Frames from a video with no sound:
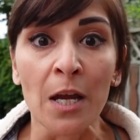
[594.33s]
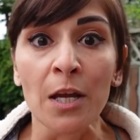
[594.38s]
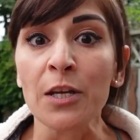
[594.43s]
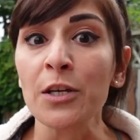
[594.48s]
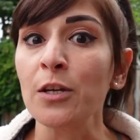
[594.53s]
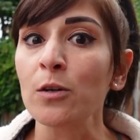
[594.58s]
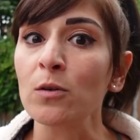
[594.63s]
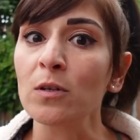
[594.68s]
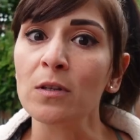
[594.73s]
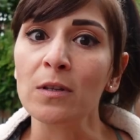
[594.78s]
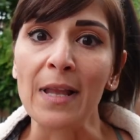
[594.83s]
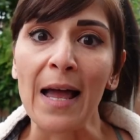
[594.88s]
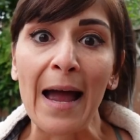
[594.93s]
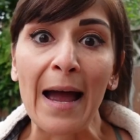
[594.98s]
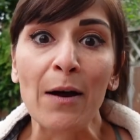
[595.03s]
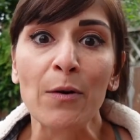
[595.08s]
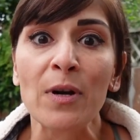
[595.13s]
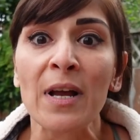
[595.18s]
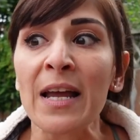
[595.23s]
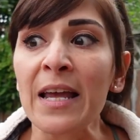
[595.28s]
You're
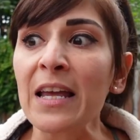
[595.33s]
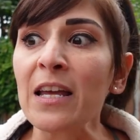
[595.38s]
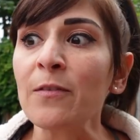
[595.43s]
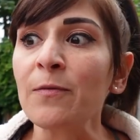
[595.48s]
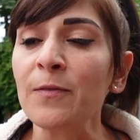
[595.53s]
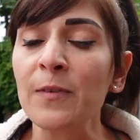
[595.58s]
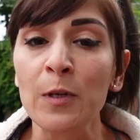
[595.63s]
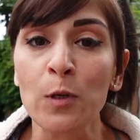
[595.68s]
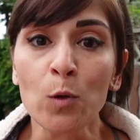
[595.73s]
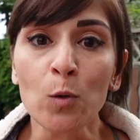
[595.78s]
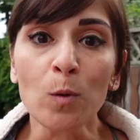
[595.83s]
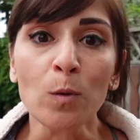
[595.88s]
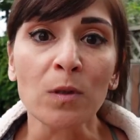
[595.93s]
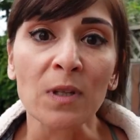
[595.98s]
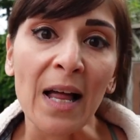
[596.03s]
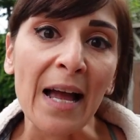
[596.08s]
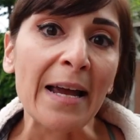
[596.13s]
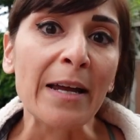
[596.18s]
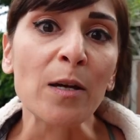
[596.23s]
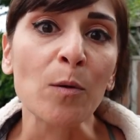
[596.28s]
allowed, if you
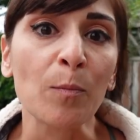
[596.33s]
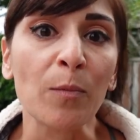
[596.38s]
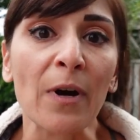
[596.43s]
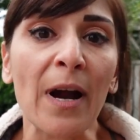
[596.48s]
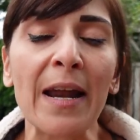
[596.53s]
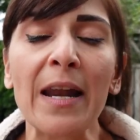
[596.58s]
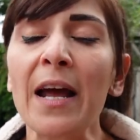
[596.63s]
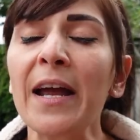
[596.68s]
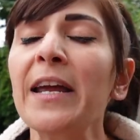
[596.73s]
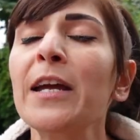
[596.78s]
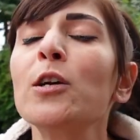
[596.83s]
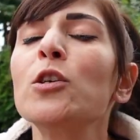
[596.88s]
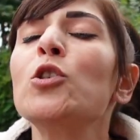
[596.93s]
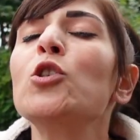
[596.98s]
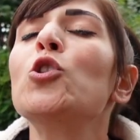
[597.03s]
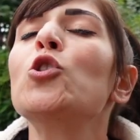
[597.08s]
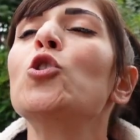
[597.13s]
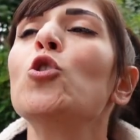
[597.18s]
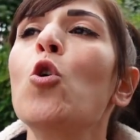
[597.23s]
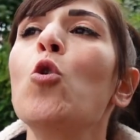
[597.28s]
like bread, I hear
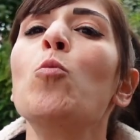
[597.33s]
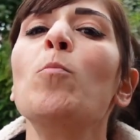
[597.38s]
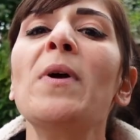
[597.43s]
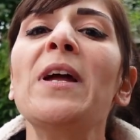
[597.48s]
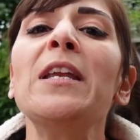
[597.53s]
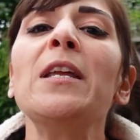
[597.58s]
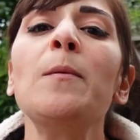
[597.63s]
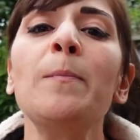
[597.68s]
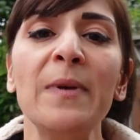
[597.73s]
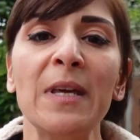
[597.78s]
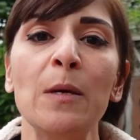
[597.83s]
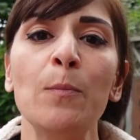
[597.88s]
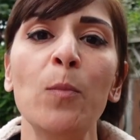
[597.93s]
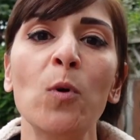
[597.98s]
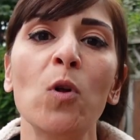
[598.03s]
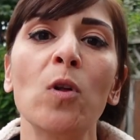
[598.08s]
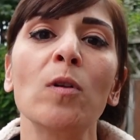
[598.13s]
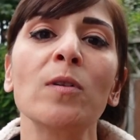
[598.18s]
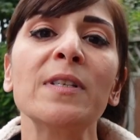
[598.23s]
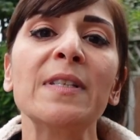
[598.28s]
so many
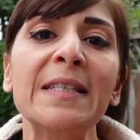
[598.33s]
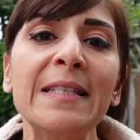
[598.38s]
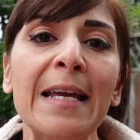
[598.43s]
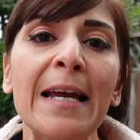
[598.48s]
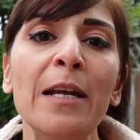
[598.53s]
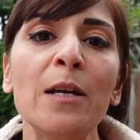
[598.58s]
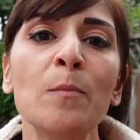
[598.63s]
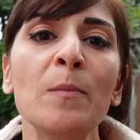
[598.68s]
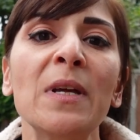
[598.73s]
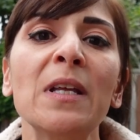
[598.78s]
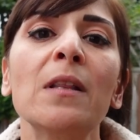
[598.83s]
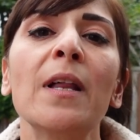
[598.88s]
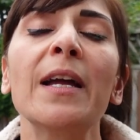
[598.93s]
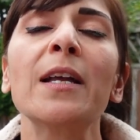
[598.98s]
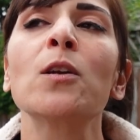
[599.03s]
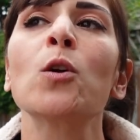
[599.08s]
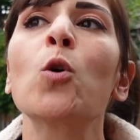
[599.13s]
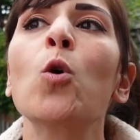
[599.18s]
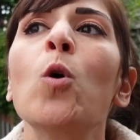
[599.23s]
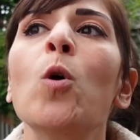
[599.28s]
people say to me
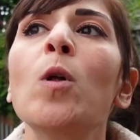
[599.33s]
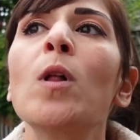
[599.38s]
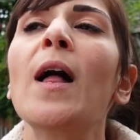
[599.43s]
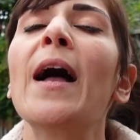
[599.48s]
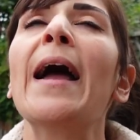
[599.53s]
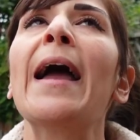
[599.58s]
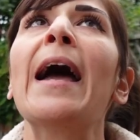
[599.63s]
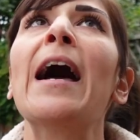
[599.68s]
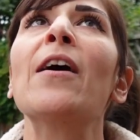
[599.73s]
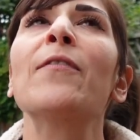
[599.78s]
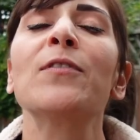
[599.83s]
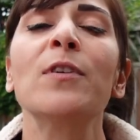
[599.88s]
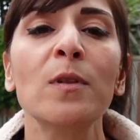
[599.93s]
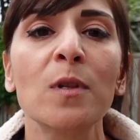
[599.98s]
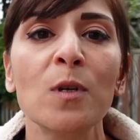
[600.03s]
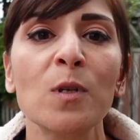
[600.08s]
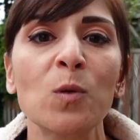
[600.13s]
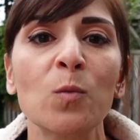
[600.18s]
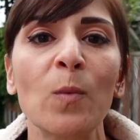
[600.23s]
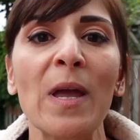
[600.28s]
like, Nicole, I have to
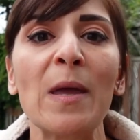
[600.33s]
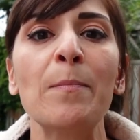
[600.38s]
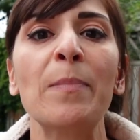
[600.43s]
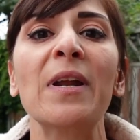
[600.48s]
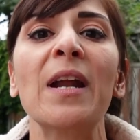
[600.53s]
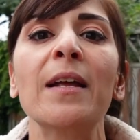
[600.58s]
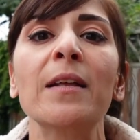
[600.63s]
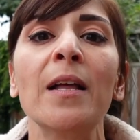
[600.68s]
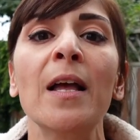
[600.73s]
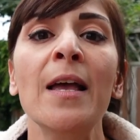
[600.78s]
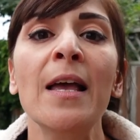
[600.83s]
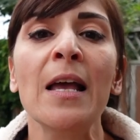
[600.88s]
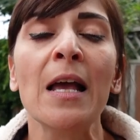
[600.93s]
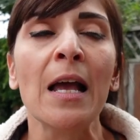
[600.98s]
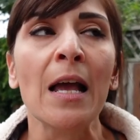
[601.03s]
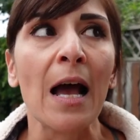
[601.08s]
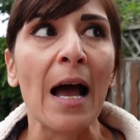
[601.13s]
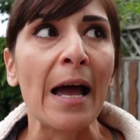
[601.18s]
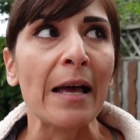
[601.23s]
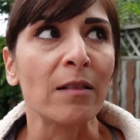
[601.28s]
lose weight, but I
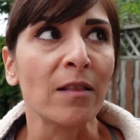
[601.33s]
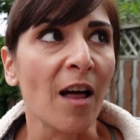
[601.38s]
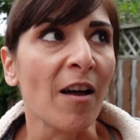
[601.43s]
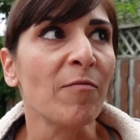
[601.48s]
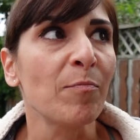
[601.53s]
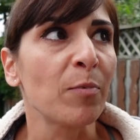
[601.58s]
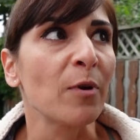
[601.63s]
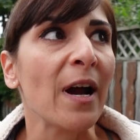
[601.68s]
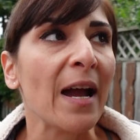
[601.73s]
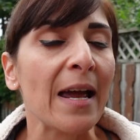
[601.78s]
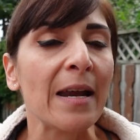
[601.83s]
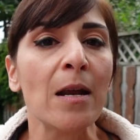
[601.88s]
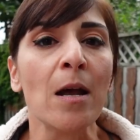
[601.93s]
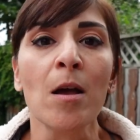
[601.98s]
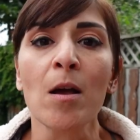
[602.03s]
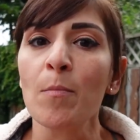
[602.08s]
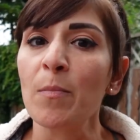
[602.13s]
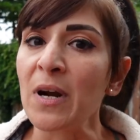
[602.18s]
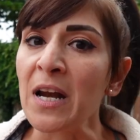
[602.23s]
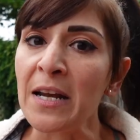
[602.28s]
love bread,
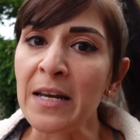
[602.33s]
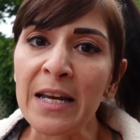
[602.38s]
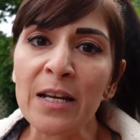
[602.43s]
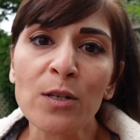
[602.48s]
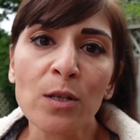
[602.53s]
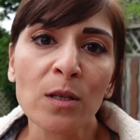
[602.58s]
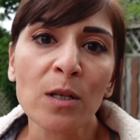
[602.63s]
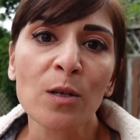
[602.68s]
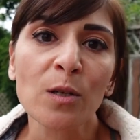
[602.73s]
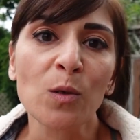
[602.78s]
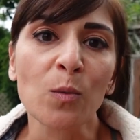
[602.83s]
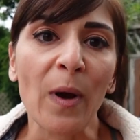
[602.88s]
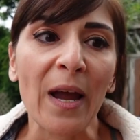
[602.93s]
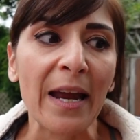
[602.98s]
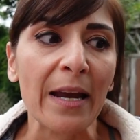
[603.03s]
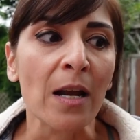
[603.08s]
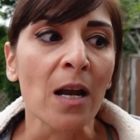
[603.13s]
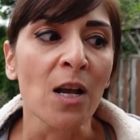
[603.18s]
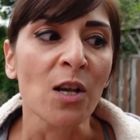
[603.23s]
but I need to lose weight,